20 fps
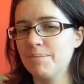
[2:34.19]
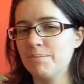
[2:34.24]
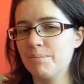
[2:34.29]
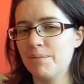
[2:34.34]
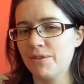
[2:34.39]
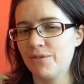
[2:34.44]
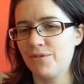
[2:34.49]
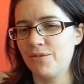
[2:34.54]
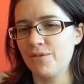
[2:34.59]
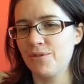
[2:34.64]

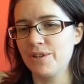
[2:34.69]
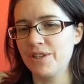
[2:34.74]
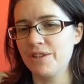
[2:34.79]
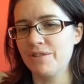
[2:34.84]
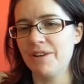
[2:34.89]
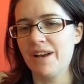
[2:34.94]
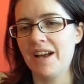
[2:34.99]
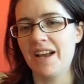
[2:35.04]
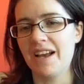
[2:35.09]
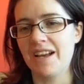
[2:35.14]
before
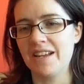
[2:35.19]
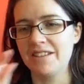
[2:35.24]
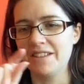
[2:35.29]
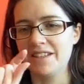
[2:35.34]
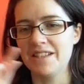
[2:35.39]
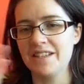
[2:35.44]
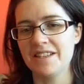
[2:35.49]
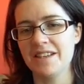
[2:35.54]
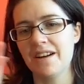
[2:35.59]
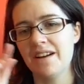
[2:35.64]
you add
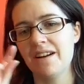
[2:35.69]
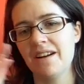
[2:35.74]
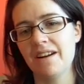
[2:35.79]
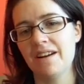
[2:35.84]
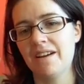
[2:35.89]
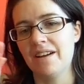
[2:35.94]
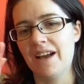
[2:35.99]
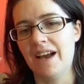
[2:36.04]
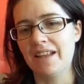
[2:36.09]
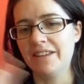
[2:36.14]

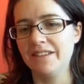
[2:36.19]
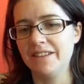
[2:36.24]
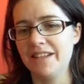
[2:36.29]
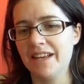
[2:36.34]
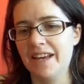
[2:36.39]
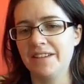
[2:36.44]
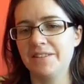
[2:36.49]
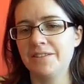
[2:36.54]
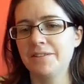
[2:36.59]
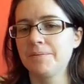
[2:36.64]
ER at the
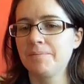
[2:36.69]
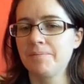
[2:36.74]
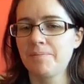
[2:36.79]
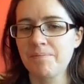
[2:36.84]
end.